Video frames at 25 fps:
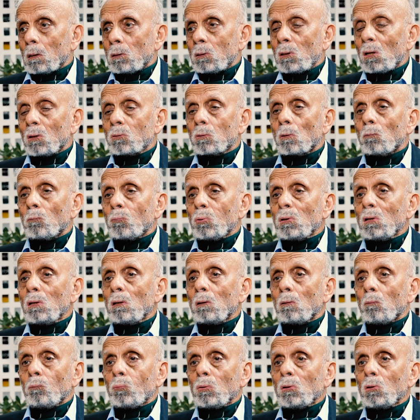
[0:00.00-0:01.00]

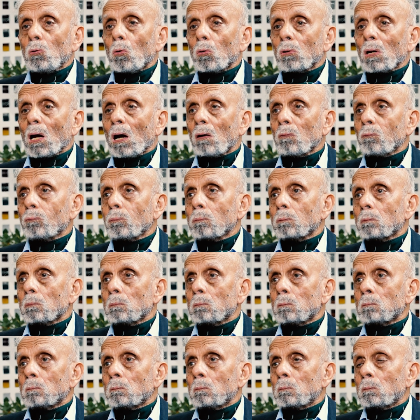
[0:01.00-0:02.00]
We don't have
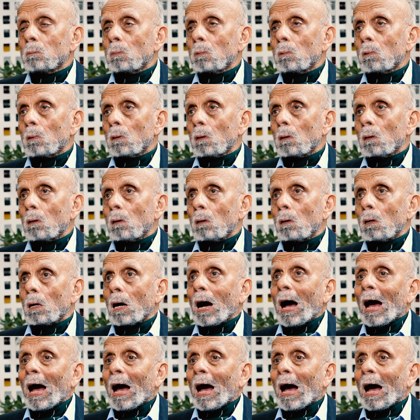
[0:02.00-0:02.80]
a